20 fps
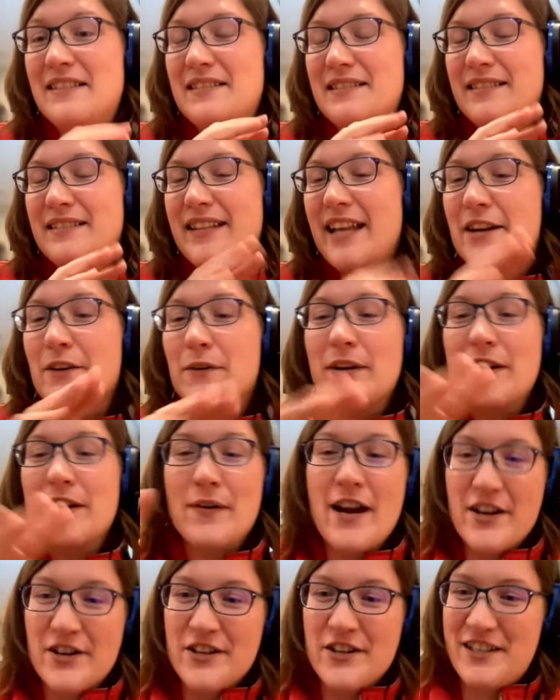Later
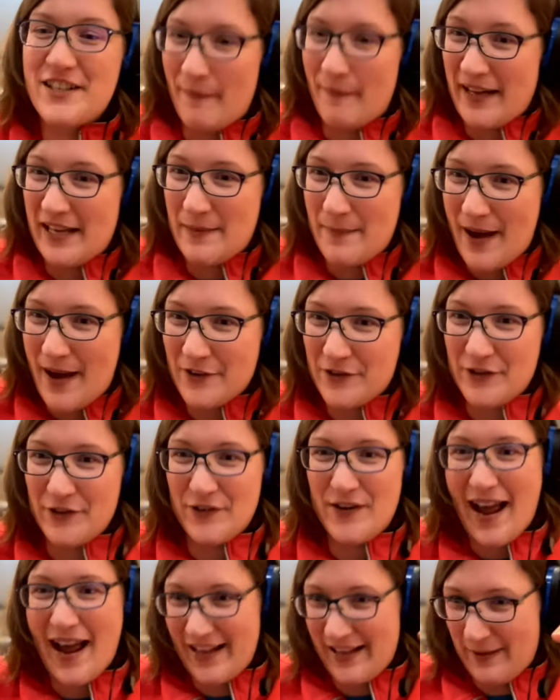iterations of Mickey Mouse are
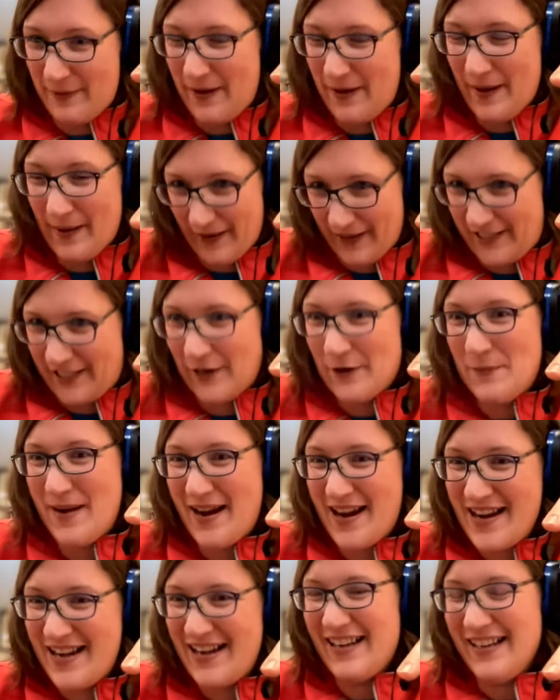not in the public
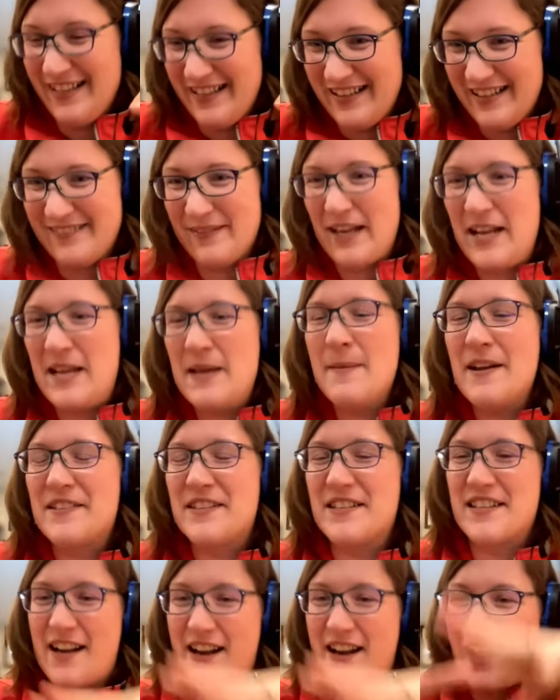domain. Mickey Mouse
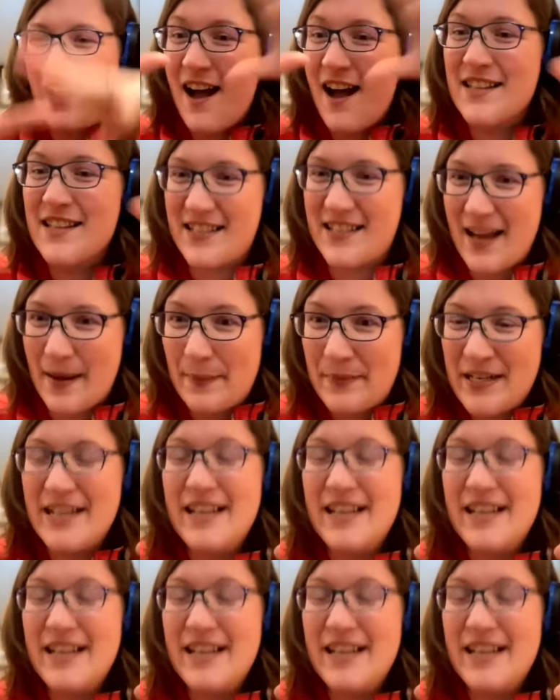as a concept